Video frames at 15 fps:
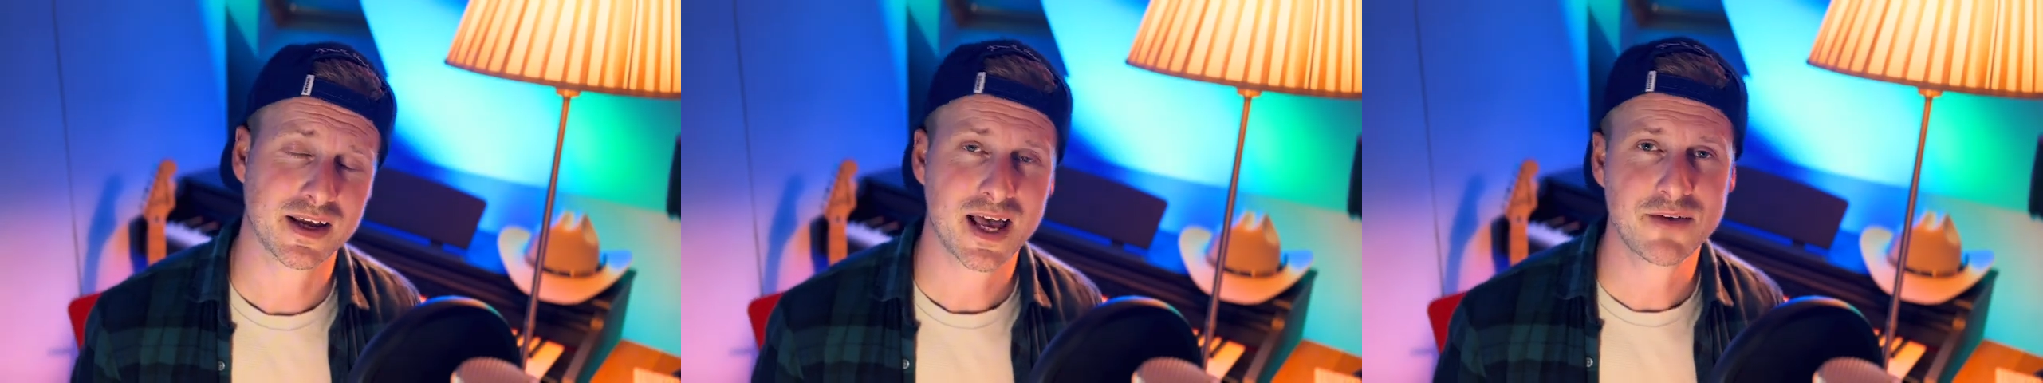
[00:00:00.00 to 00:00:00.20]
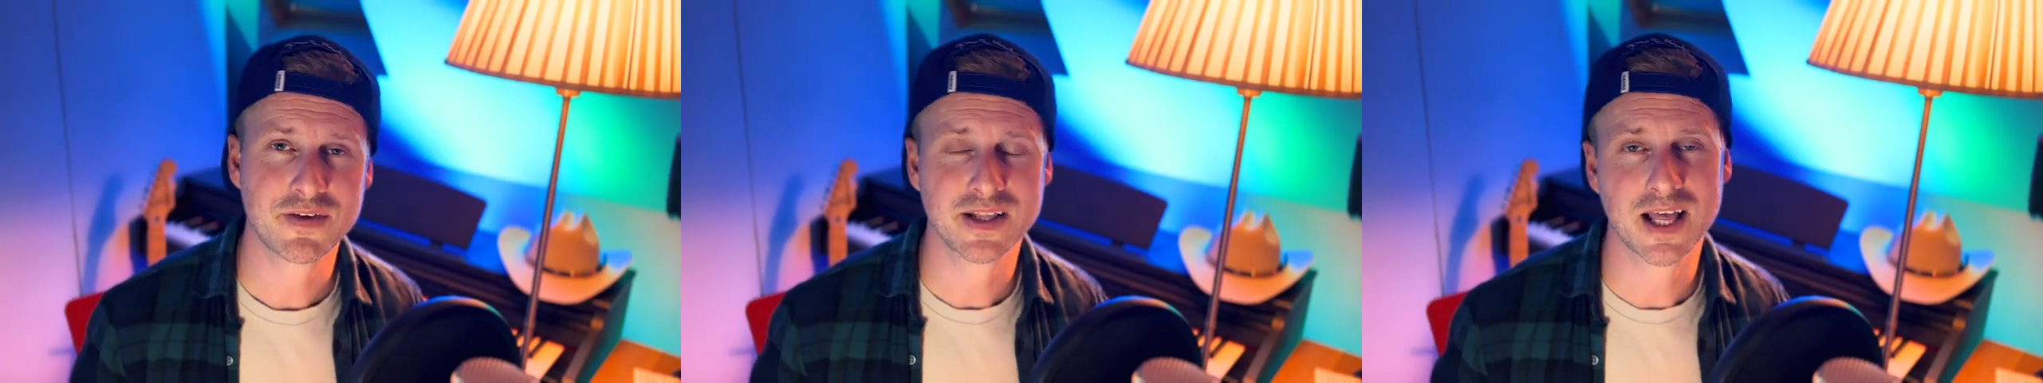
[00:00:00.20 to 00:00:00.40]

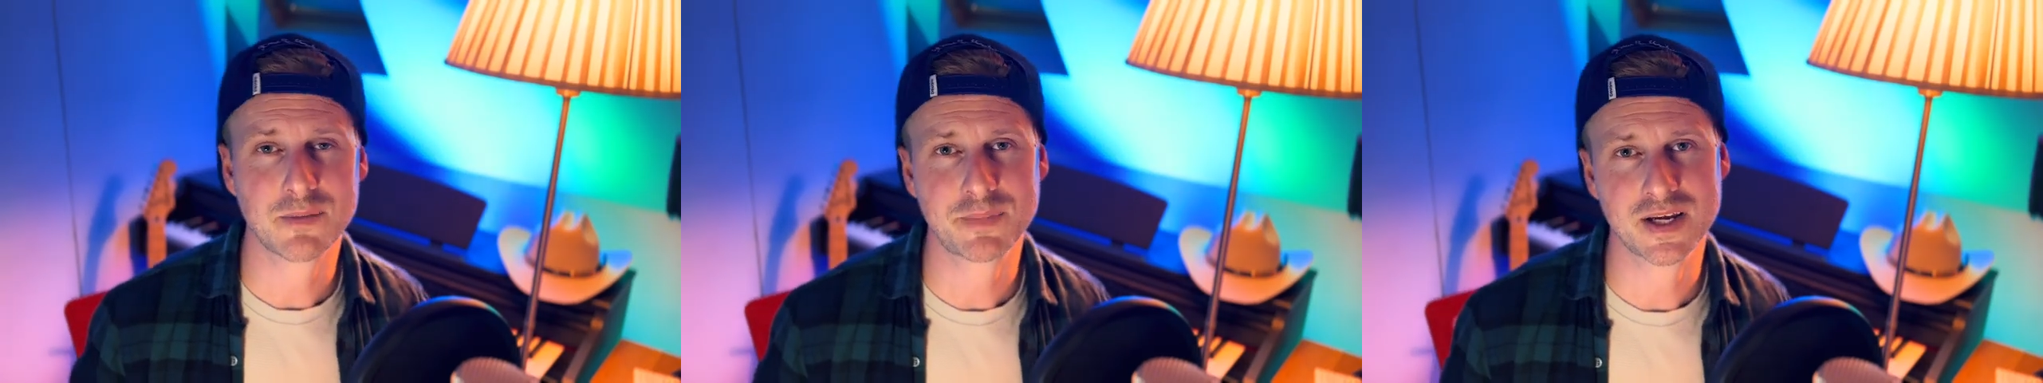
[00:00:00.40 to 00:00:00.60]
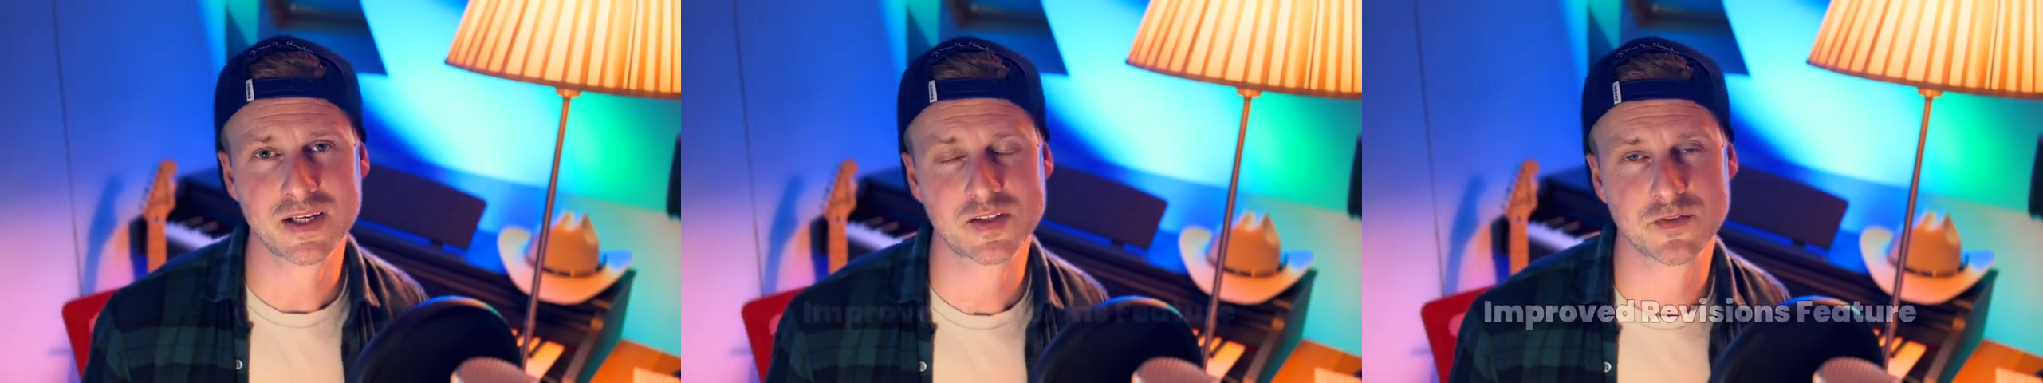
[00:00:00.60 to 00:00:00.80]
having that
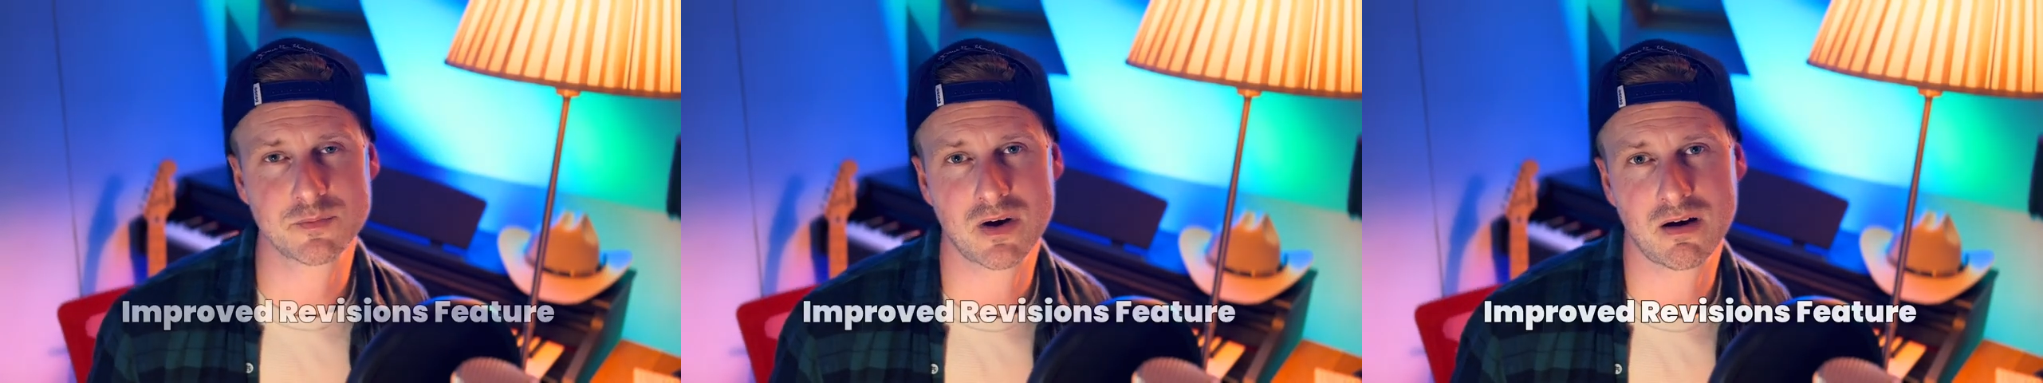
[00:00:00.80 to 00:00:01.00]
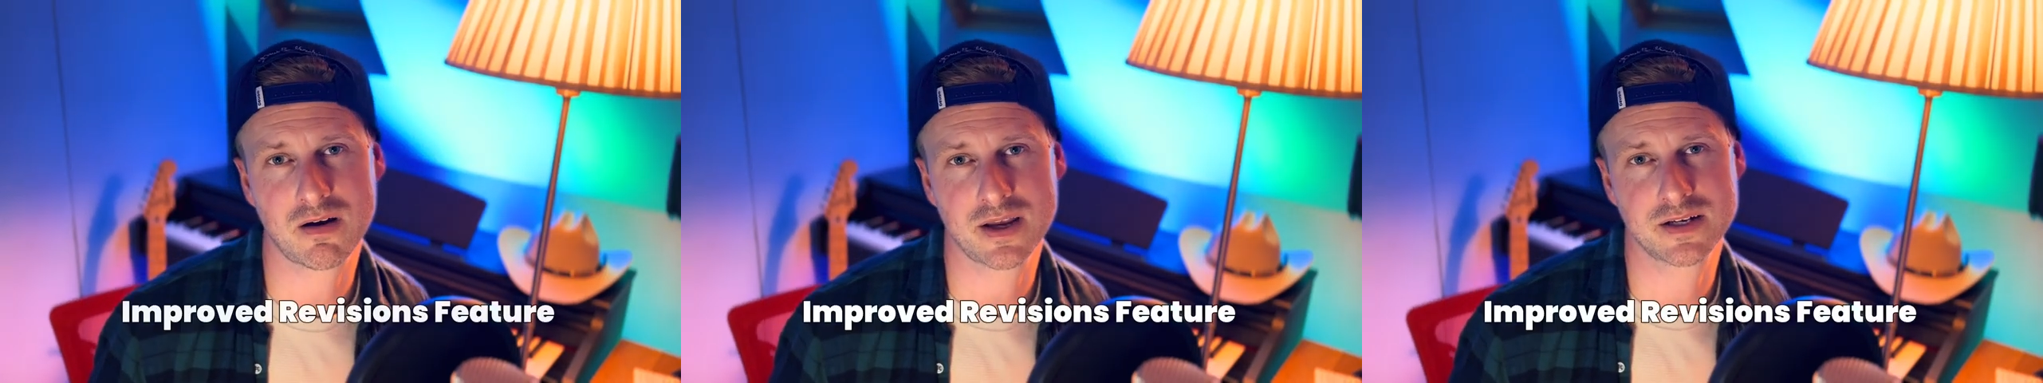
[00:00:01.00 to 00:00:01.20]
peace of
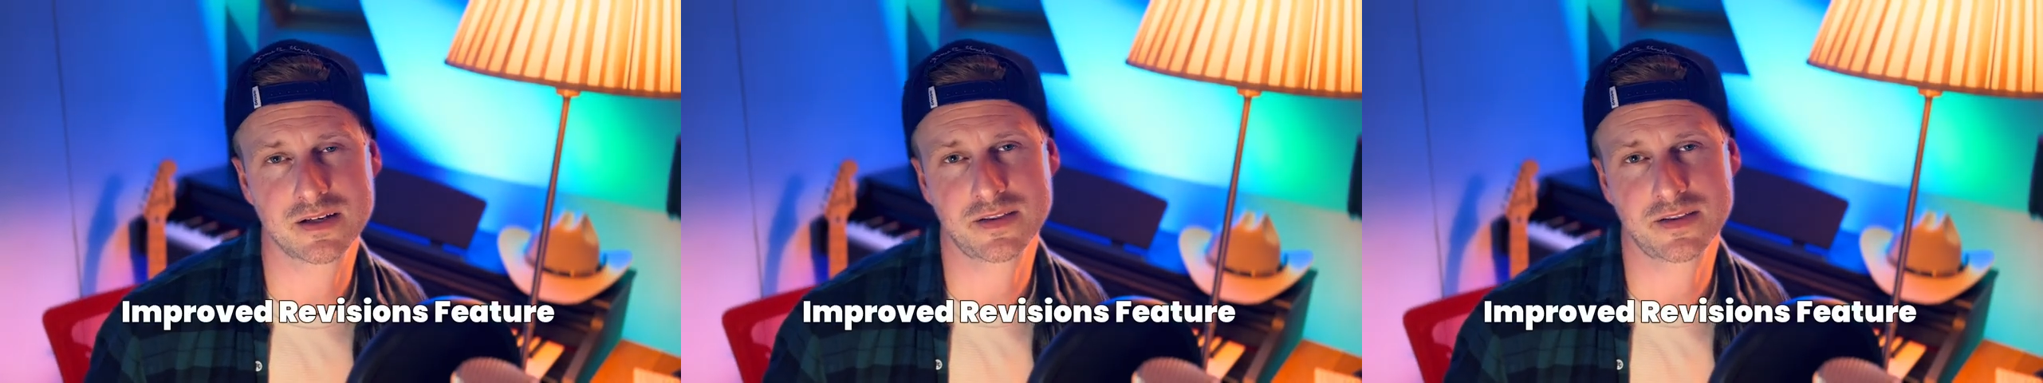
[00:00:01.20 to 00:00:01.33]
mind